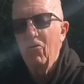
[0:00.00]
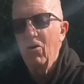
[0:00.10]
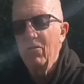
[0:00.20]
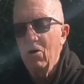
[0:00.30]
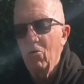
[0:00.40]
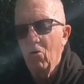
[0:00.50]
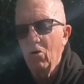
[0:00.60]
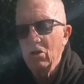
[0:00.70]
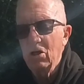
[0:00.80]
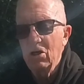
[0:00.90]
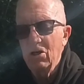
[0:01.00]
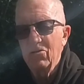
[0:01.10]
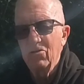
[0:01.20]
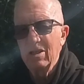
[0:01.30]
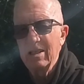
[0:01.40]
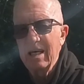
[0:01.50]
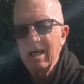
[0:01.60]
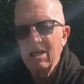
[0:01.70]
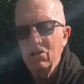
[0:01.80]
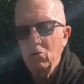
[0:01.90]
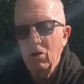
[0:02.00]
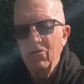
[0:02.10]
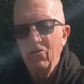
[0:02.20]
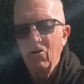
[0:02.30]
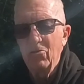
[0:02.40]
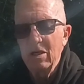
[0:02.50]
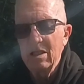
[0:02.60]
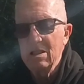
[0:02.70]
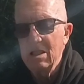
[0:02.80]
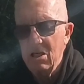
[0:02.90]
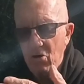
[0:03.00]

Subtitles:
5-hour ride you're going to do for the day. 25 minutes in,